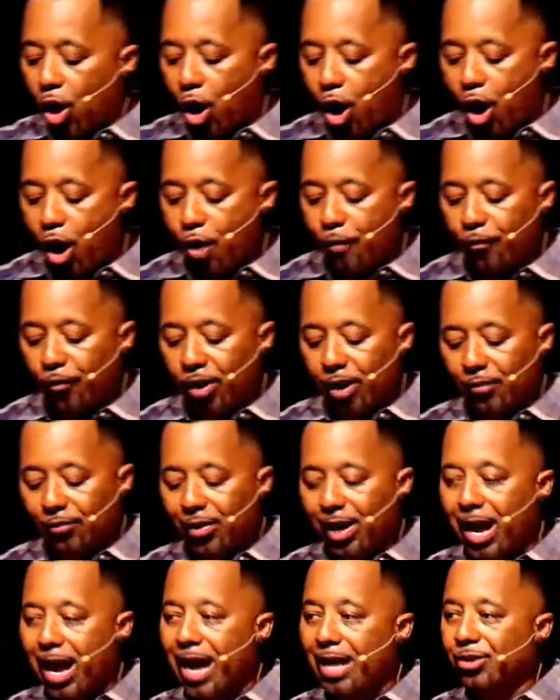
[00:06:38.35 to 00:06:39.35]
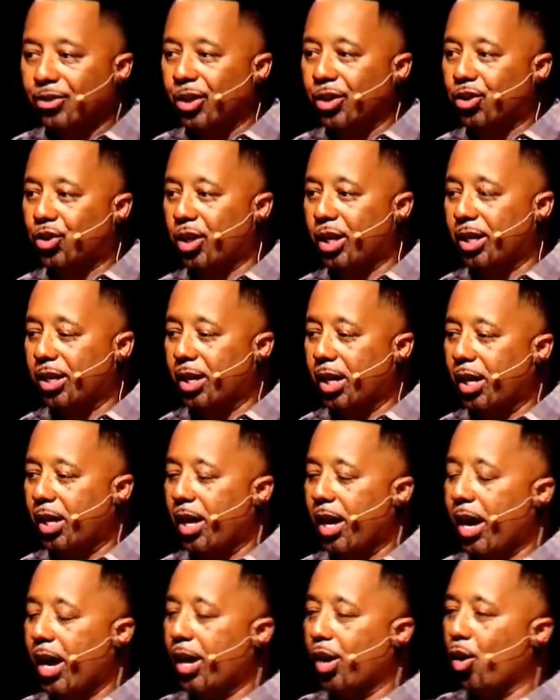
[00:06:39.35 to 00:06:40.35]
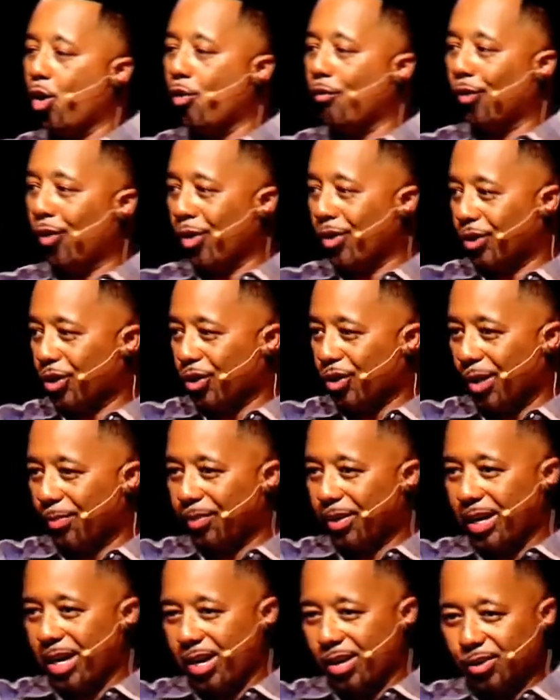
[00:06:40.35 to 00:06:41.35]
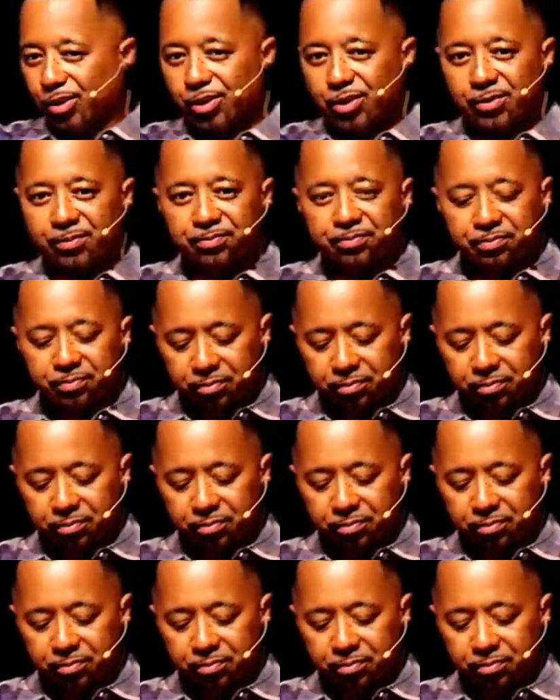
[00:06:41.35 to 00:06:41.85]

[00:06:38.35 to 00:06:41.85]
off of God's agenda and over onto something else.